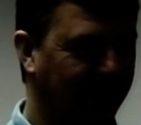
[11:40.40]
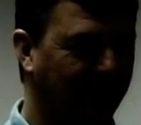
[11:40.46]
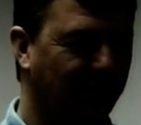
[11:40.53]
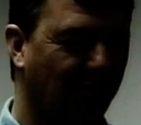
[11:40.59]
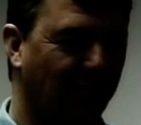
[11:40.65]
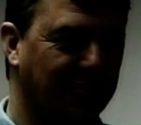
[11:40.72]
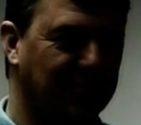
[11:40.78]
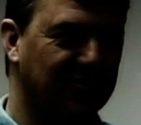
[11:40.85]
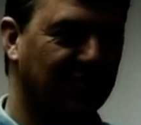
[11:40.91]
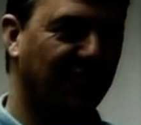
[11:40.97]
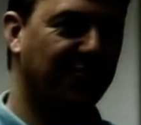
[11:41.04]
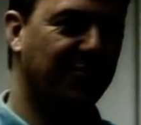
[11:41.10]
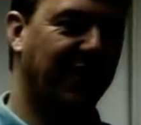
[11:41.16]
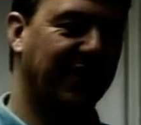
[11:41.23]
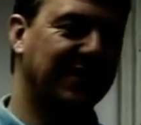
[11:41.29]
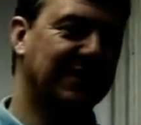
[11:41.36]
I know my
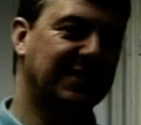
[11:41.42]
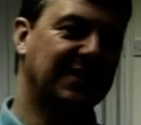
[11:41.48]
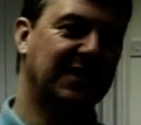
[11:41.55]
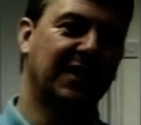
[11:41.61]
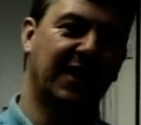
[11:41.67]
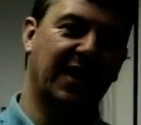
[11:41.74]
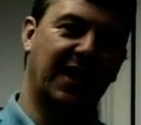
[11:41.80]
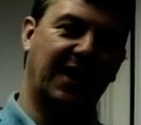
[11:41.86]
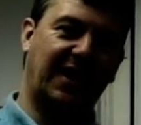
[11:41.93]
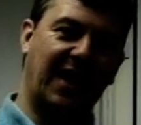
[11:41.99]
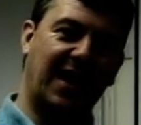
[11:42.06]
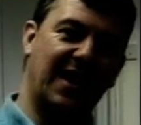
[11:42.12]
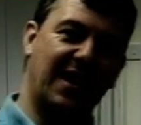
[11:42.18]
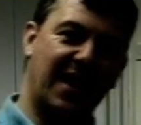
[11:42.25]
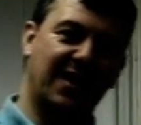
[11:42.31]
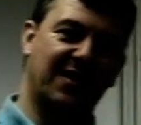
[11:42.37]
stuff, mate. And
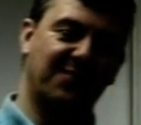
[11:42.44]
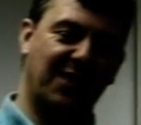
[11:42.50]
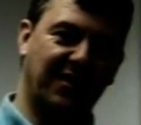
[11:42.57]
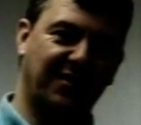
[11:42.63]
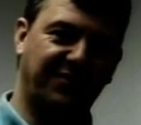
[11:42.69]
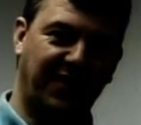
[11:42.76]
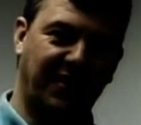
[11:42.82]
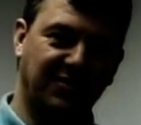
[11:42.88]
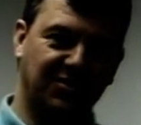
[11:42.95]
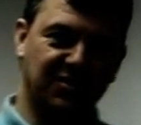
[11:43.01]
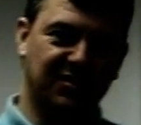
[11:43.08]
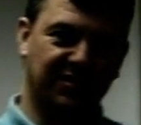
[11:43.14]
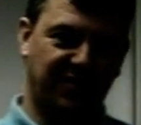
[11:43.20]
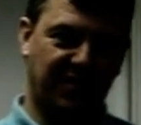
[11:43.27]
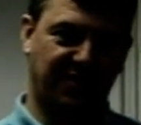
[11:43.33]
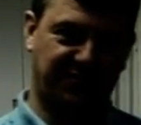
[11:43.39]
K&N are
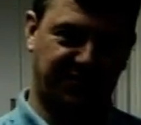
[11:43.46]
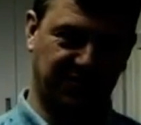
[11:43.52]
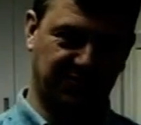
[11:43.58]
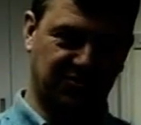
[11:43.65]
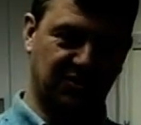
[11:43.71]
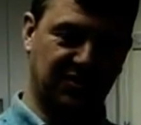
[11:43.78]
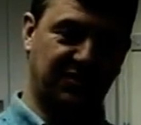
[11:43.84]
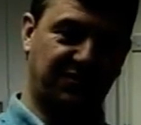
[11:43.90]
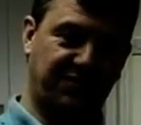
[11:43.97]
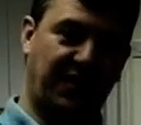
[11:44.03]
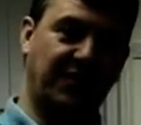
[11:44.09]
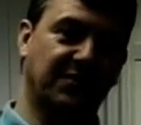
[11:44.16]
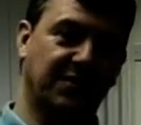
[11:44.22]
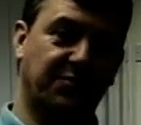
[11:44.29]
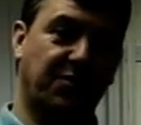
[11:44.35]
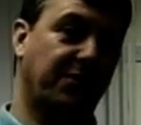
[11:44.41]
manufacturers of air filters. In
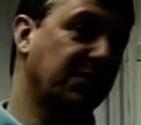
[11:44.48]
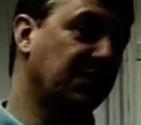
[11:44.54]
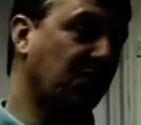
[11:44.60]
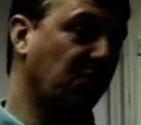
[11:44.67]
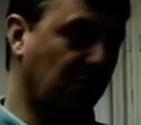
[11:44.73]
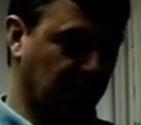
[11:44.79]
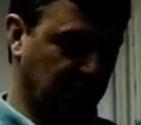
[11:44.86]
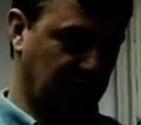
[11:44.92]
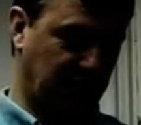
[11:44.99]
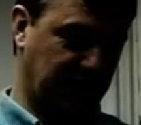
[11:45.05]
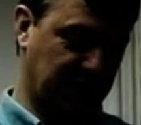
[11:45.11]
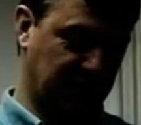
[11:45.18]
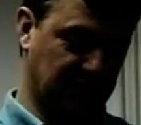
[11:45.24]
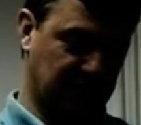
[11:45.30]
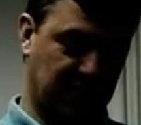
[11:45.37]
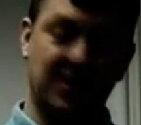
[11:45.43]
fact, they're probably the world's
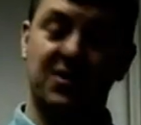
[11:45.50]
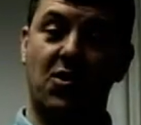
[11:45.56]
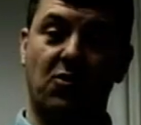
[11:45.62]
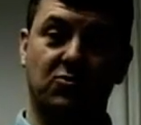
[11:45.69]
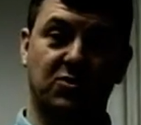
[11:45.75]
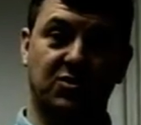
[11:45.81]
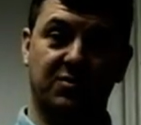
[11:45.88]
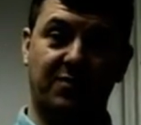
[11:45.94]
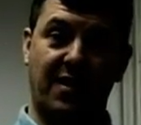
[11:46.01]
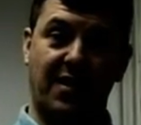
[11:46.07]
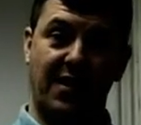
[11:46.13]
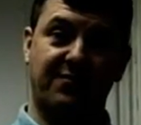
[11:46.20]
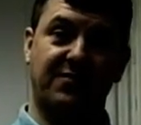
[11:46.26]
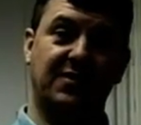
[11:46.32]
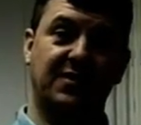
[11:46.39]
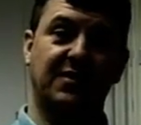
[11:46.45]
leaders. They know just about
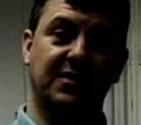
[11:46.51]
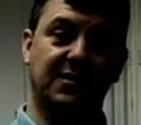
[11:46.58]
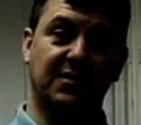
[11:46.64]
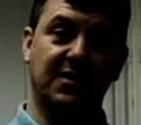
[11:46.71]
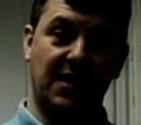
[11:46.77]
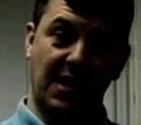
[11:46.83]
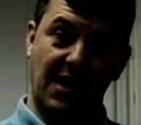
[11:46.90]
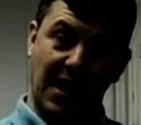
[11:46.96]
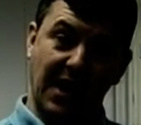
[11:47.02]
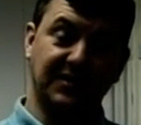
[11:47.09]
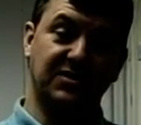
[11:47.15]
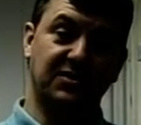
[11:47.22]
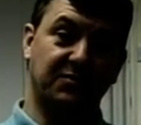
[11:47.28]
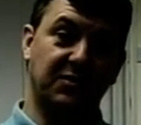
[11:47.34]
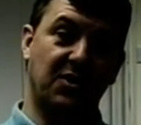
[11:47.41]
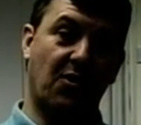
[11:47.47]
everything there
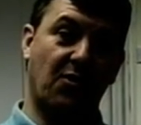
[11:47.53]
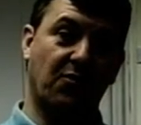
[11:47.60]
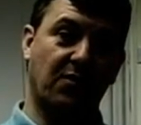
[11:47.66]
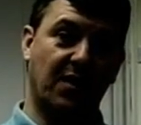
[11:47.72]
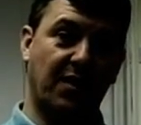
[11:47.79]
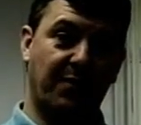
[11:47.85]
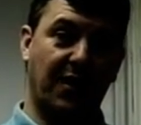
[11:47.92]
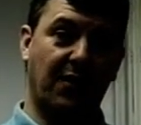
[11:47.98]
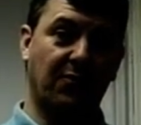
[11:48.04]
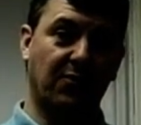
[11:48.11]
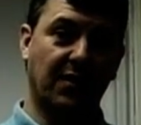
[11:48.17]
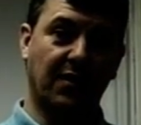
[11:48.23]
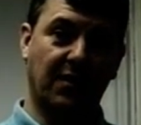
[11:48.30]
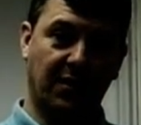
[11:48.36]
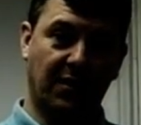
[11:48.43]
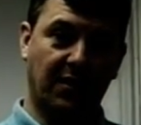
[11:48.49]
has to be known about
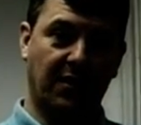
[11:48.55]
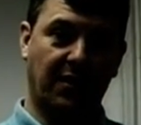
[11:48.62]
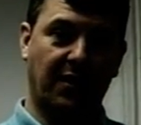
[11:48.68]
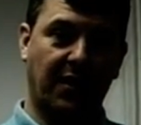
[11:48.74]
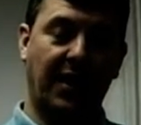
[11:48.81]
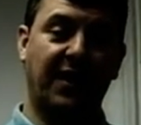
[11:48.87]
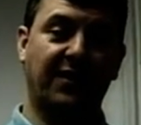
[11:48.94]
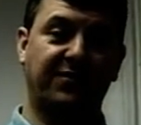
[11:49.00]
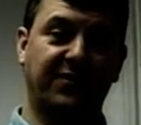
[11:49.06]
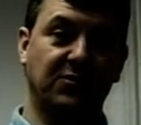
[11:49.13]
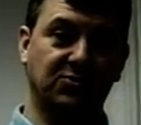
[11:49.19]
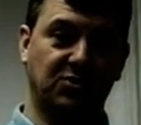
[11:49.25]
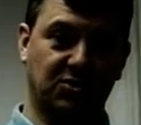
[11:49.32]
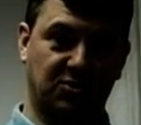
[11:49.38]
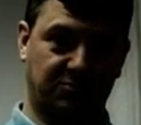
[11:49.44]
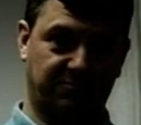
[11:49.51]
air
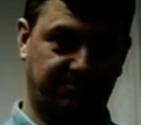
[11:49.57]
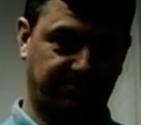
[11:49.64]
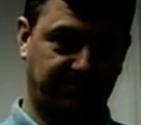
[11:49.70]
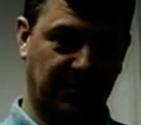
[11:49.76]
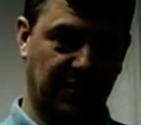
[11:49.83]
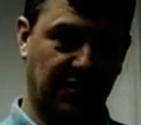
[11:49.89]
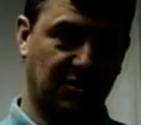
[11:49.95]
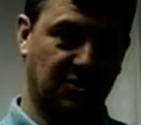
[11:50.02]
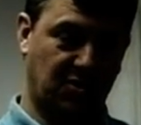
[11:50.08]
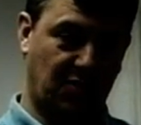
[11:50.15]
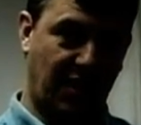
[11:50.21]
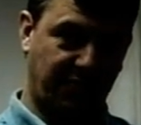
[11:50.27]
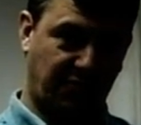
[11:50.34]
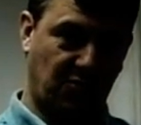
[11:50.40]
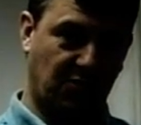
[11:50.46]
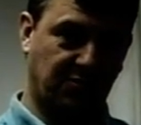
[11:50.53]
filters. So
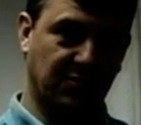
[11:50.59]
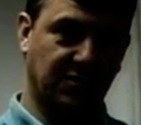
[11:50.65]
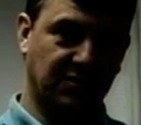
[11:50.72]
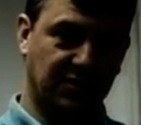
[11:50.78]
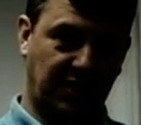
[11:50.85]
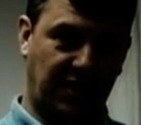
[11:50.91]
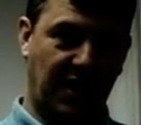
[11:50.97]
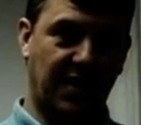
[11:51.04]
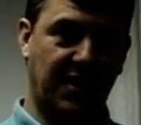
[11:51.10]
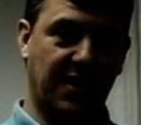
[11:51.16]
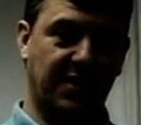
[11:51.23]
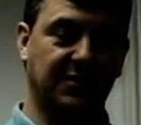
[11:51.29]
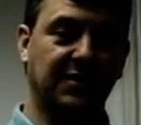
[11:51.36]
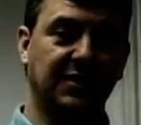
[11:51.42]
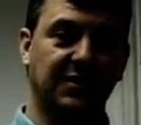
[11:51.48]
I've come to K&N.